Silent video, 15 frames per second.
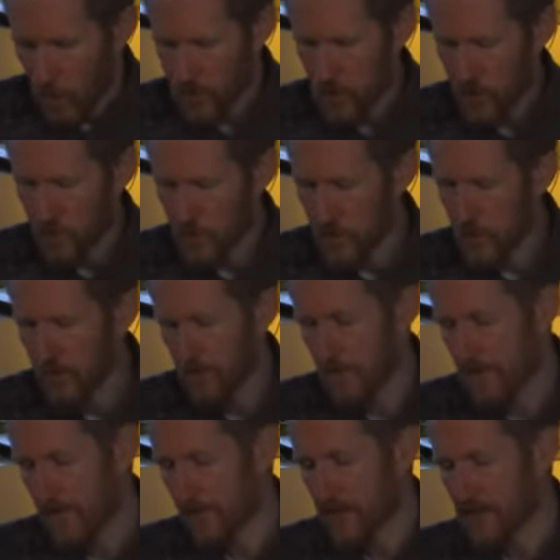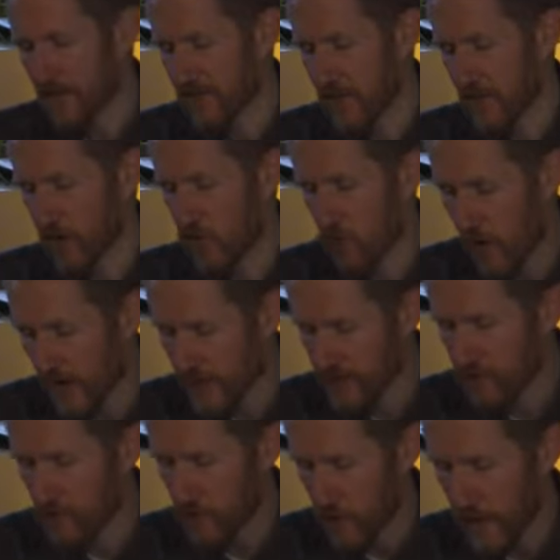Would you agree with me if I said that the
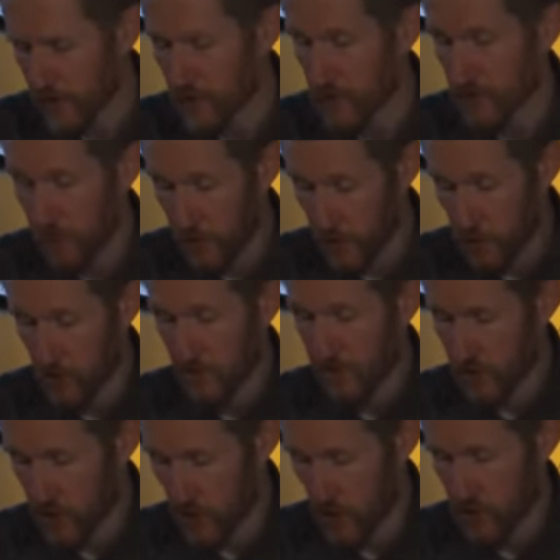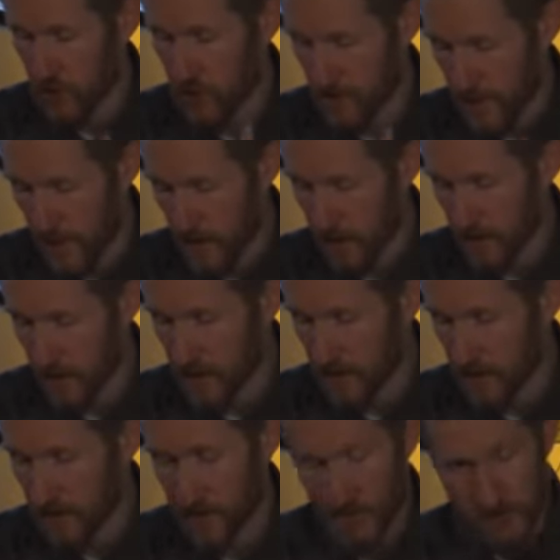greatest threat to the future of the church in
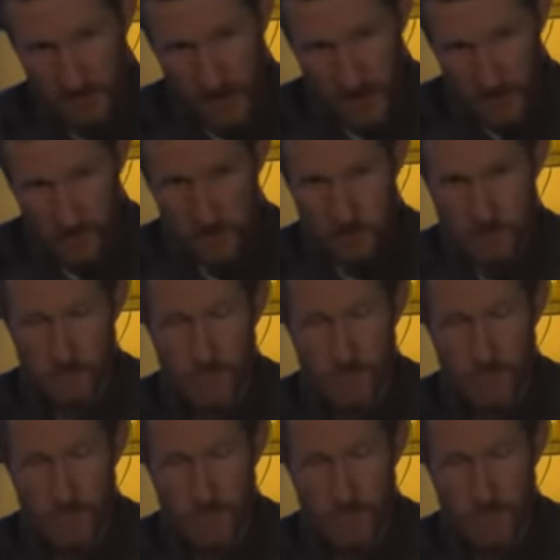America is the state?